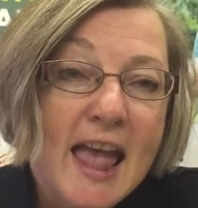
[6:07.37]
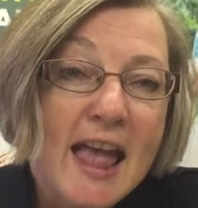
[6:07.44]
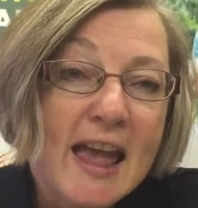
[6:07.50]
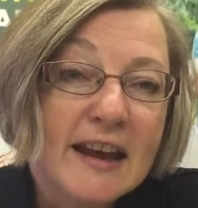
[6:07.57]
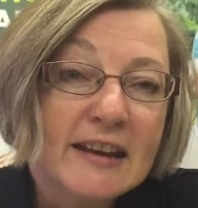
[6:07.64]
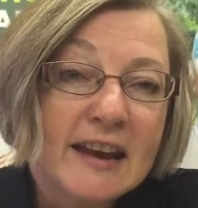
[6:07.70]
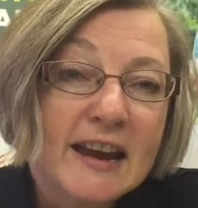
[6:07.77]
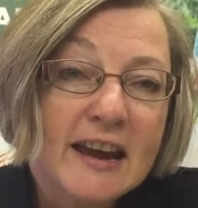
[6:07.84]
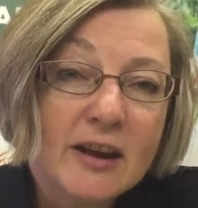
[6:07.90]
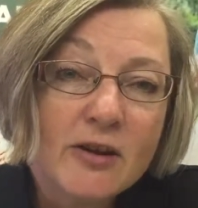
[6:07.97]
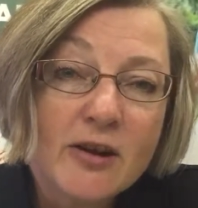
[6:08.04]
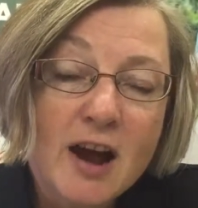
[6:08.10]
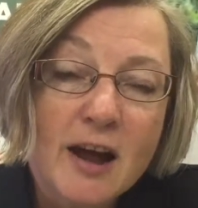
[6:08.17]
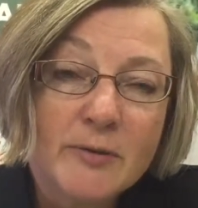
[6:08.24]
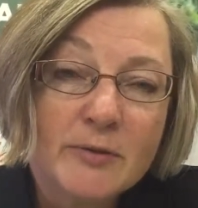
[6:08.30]
And
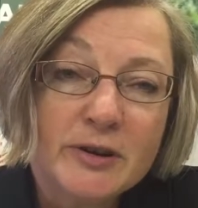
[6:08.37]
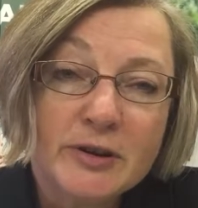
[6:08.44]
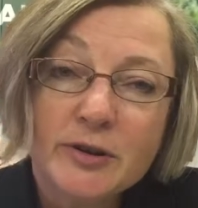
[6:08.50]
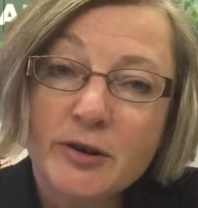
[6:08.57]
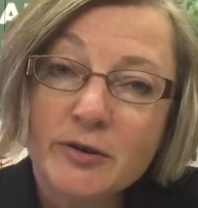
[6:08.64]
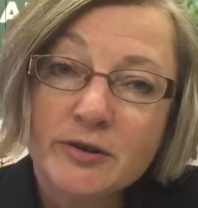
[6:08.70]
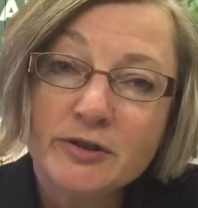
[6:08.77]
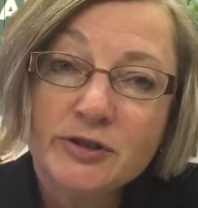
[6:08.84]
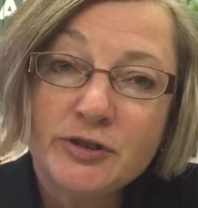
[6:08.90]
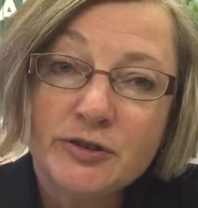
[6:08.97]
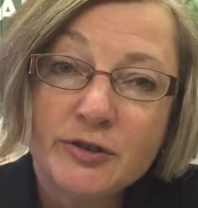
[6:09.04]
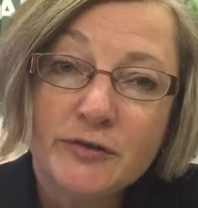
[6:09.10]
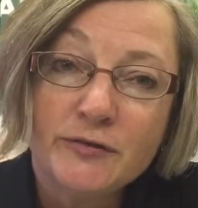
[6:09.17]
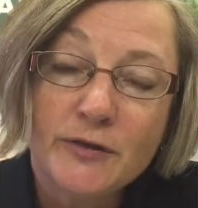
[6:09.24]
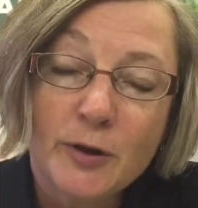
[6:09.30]
here I would encourage
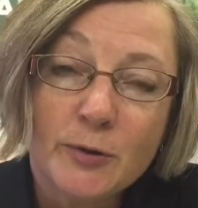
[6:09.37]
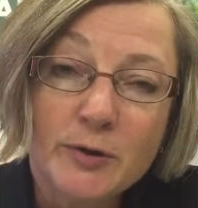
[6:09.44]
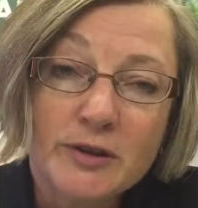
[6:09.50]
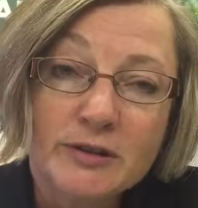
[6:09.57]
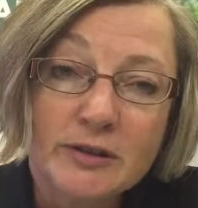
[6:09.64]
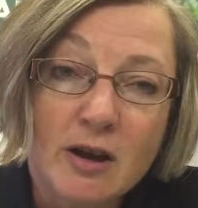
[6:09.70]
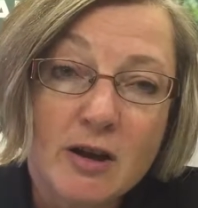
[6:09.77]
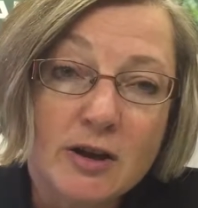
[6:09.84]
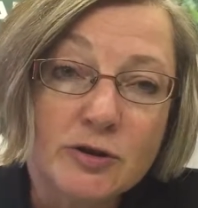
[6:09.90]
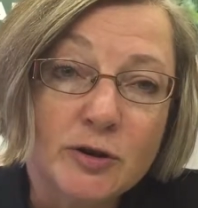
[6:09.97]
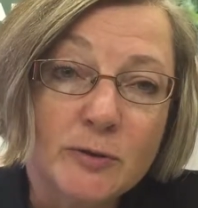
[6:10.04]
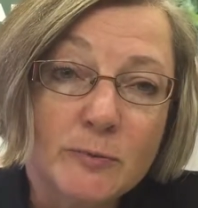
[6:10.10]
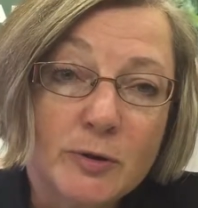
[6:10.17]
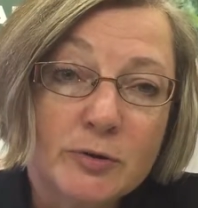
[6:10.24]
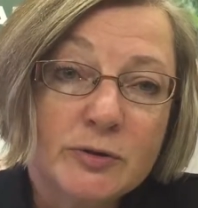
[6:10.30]
you to focus on
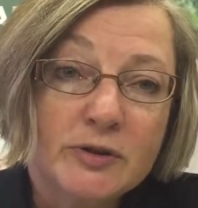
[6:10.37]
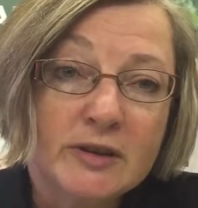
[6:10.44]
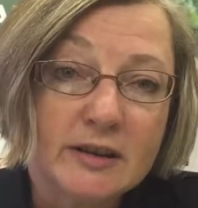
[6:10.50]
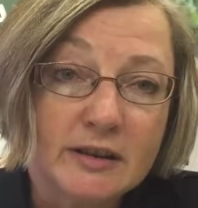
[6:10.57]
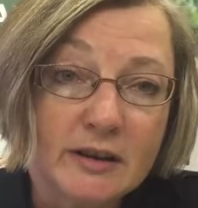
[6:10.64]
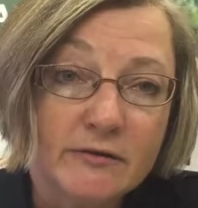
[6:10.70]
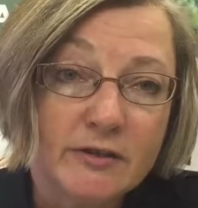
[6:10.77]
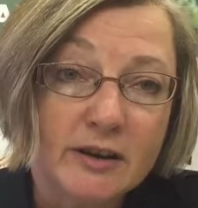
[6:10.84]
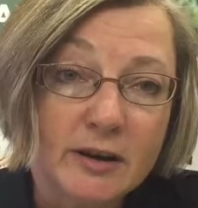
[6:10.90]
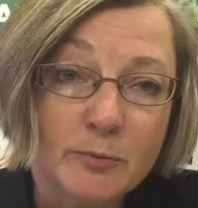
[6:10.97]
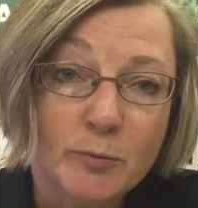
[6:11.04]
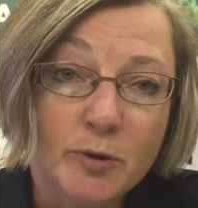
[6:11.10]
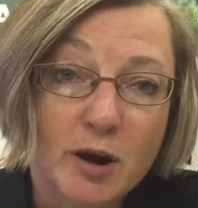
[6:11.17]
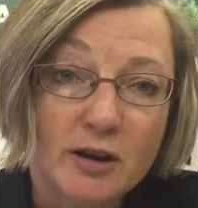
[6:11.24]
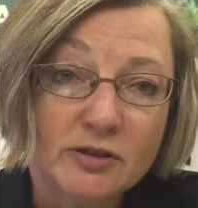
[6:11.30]
your most
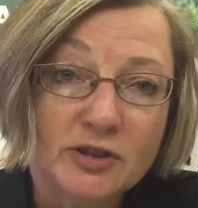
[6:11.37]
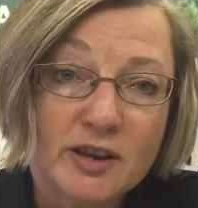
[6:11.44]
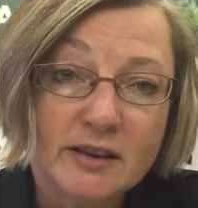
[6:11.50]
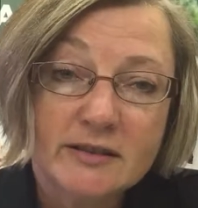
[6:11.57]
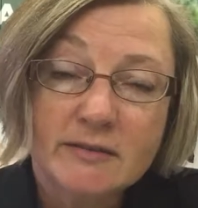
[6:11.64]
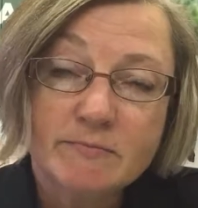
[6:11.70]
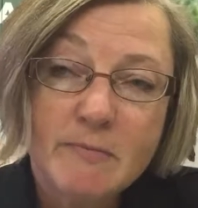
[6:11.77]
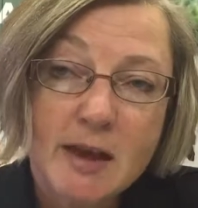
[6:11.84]
significant projects.